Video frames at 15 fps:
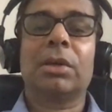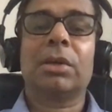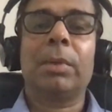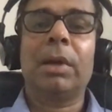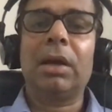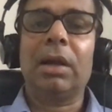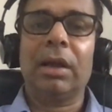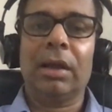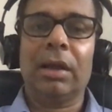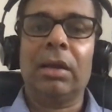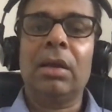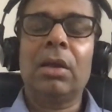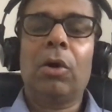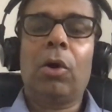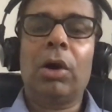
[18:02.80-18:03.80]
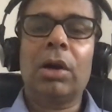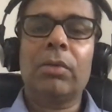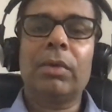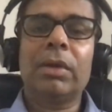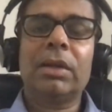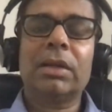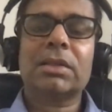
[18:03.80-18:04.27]
building, or
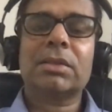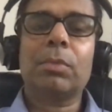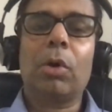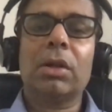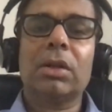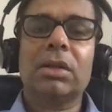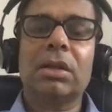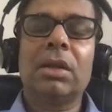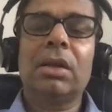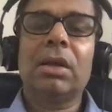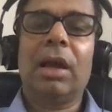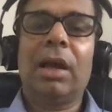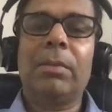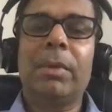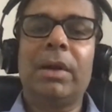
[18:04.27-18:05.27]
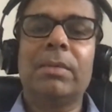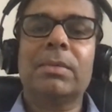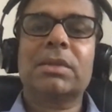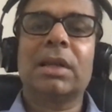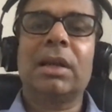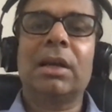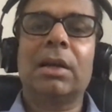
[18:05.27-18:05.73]
even the small and medium
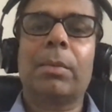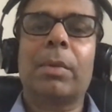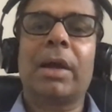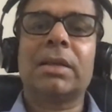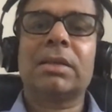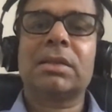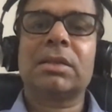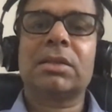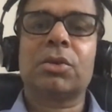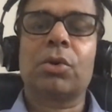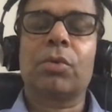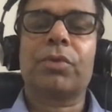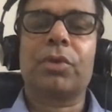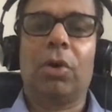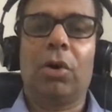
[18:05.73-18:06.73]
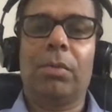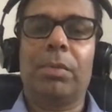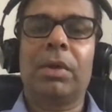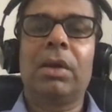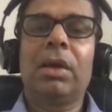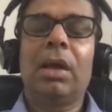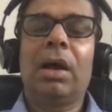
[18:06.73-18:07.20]
scale enterprises rooftop,
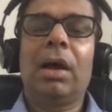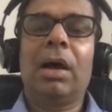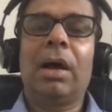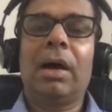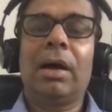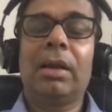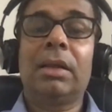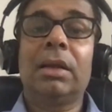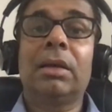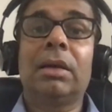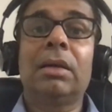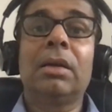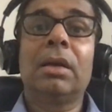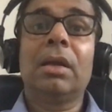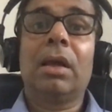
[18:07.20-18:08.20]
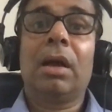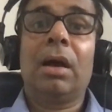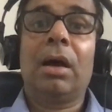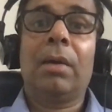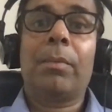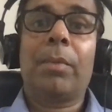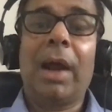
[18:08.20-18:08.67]
the
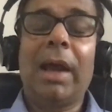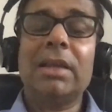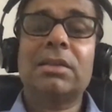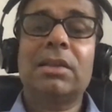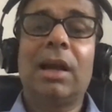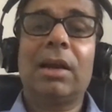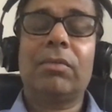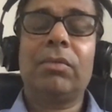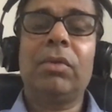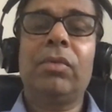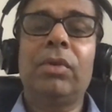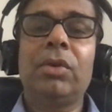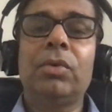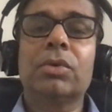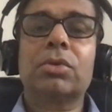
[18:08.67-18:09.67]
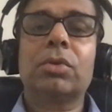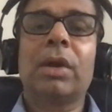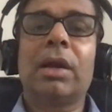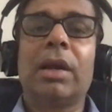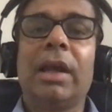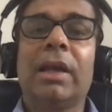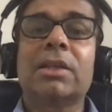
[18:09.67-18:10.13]
price that we used to
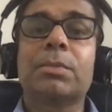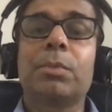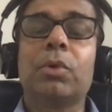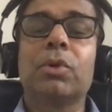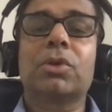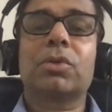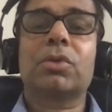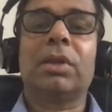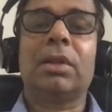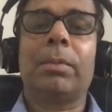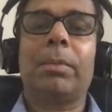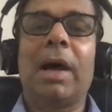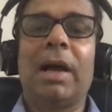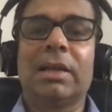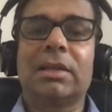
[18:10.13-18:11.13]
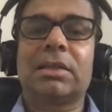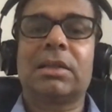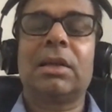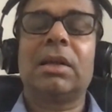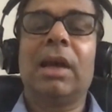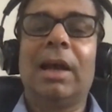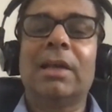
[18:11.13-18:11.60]
get exposed to in the
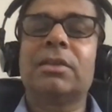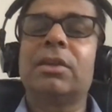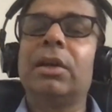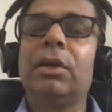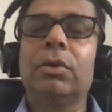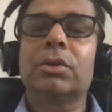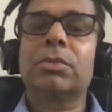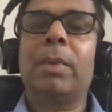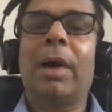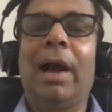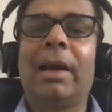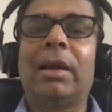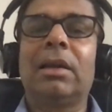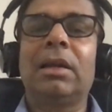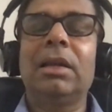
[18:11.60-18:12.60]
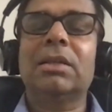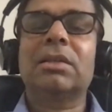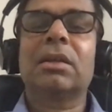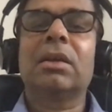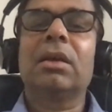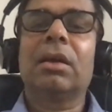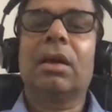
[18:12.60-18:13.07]
past has reduced by at
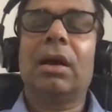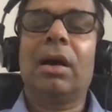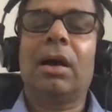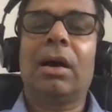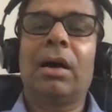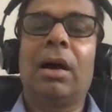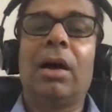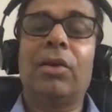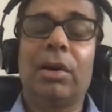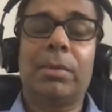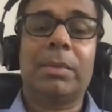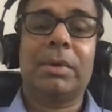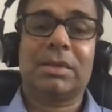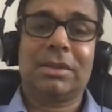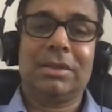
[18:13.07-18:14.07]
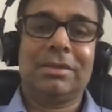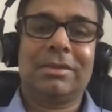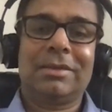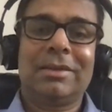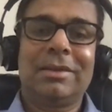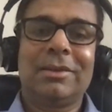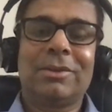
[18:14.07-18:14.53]
least 100%.
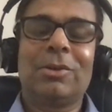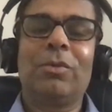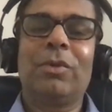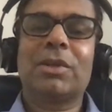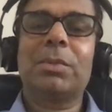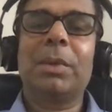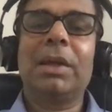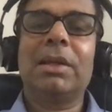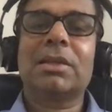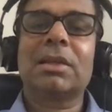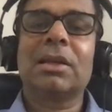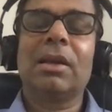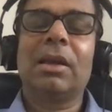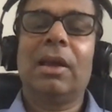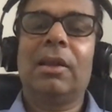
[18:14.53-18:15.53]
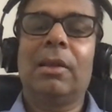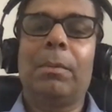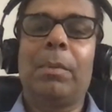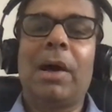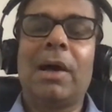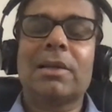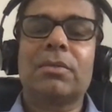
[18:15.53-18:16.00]
So, which means in the
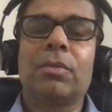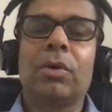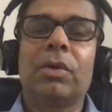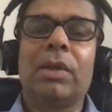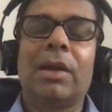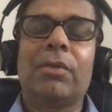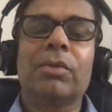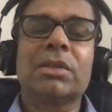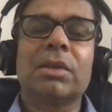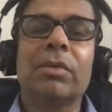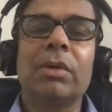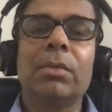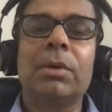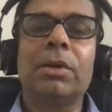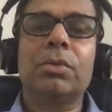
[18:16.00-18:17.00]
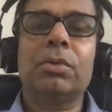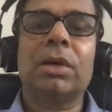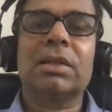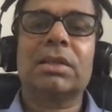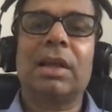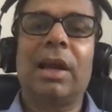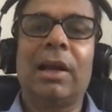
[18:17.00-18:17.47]
past, water that was available to
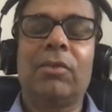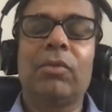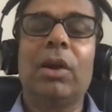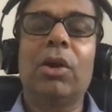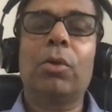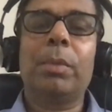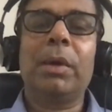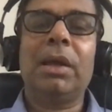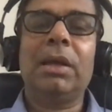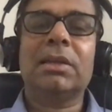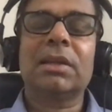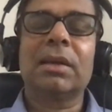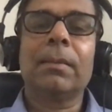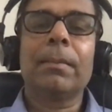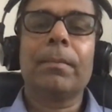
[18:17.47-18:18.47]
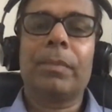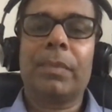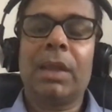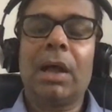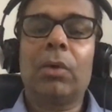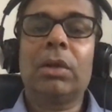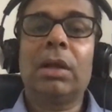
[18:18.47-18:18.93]
us at 12 rupees,
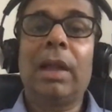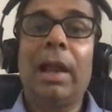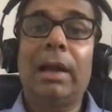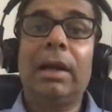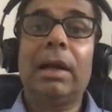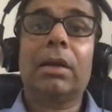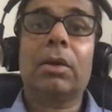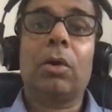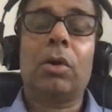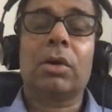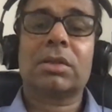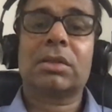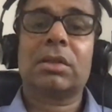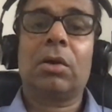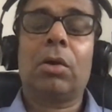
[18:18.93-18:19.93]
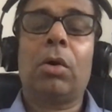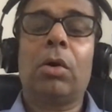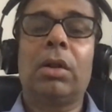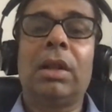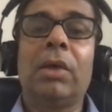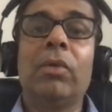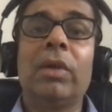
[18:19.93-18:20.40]
now the landed cost or
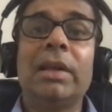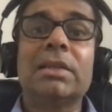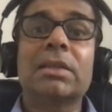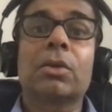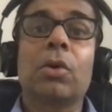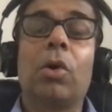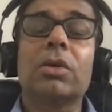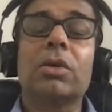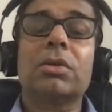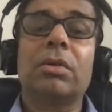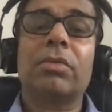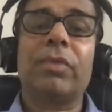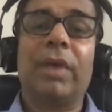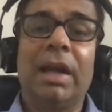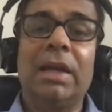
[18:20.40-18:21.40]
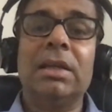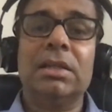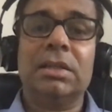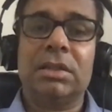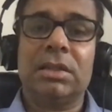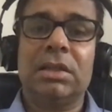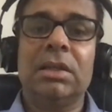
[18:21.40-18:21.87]
levelized cost of
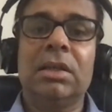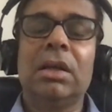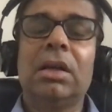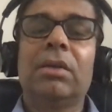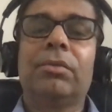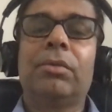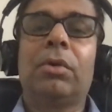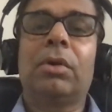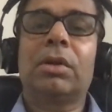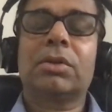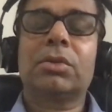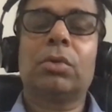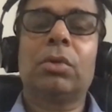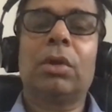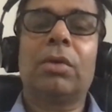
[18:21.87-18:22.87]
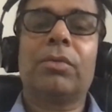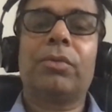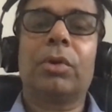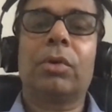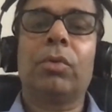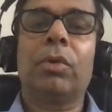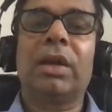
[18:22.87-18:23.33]
energy for a solar
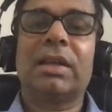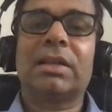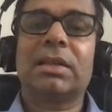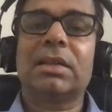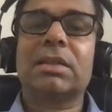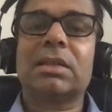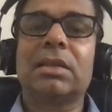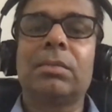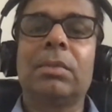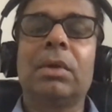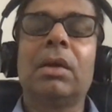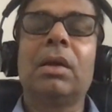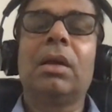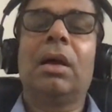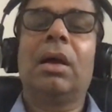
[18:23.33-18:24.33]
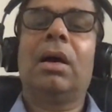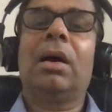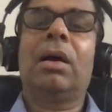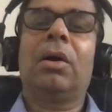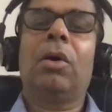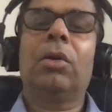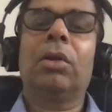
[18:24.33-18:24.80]
photovoltaic system
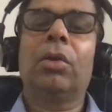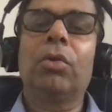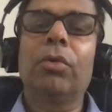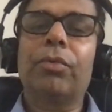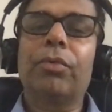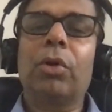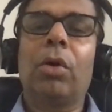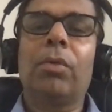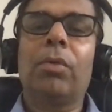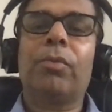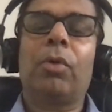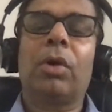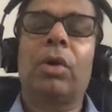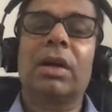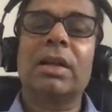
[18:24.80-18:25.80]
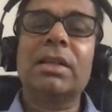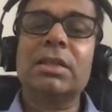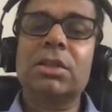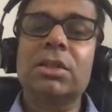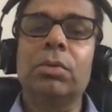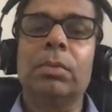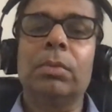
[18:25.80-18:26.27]
on the rooftop for a
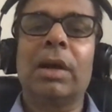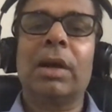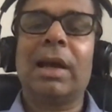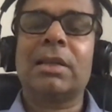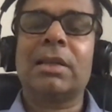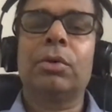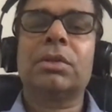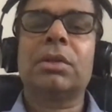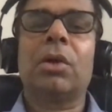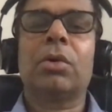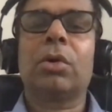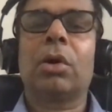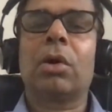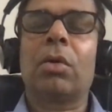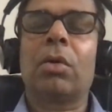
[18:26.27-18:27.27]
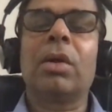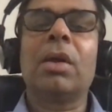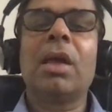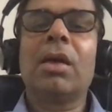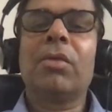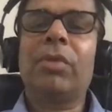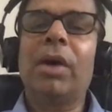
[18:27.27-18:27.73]
consumer has reduced down to around
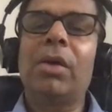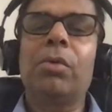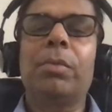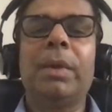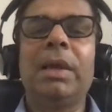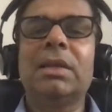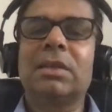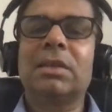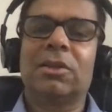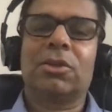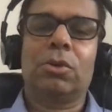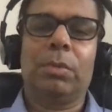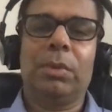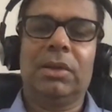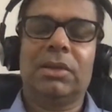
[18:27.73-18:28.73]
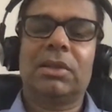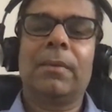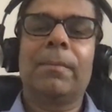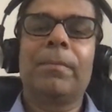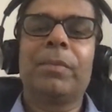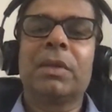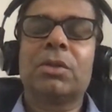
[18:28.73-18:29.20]
5 rupees, 6 rupees.
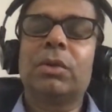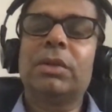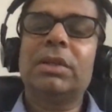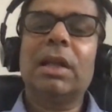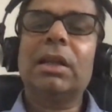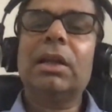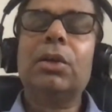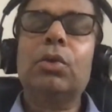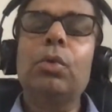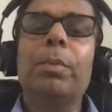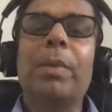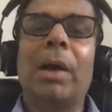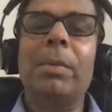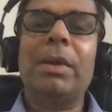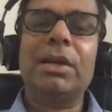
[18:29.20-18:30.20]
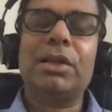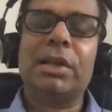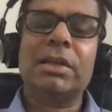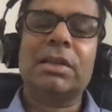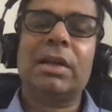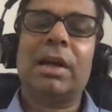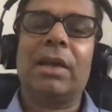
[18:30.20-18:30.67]
So these are the two primary
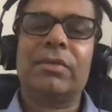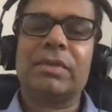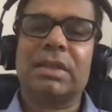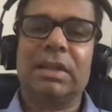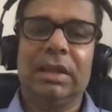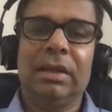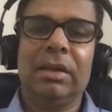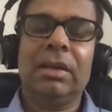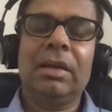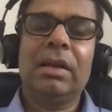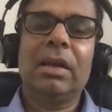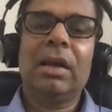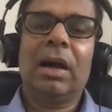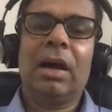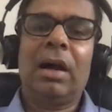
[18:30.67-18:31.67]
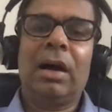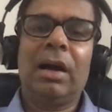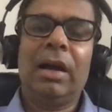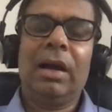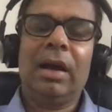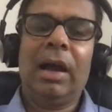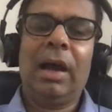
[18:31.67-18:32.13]
changes that I've seen.
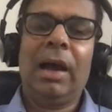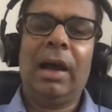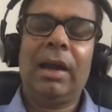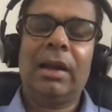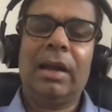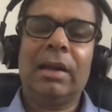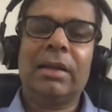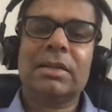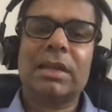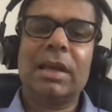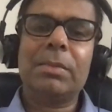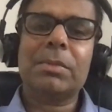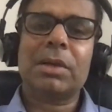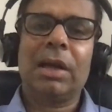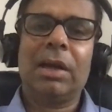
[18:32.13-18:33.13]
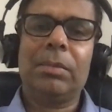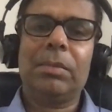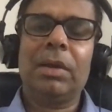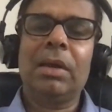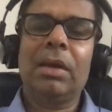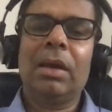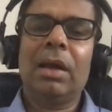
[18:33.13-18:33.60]
And at the same
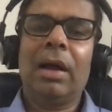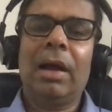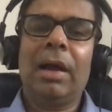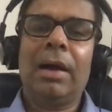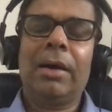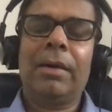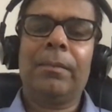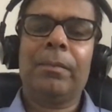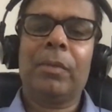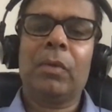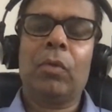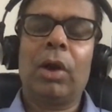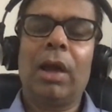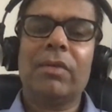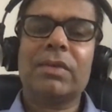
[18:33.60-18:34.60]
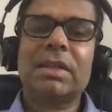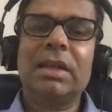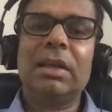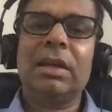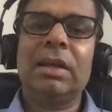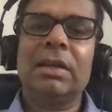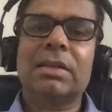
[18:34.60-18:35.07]
time, what I've
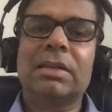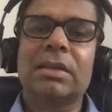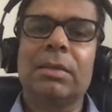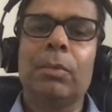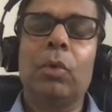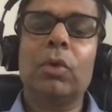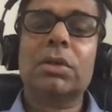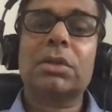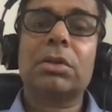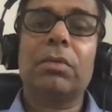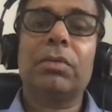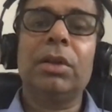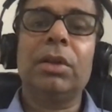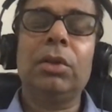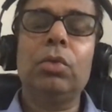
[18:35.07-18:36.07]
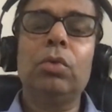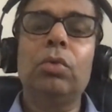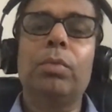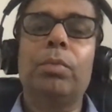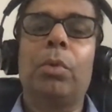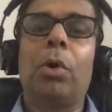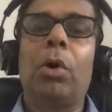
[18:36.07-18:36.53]
seen is most of the
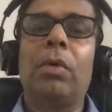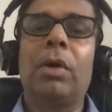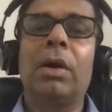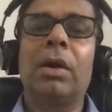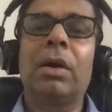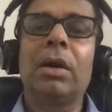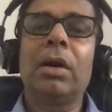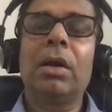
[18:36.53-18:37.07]
new power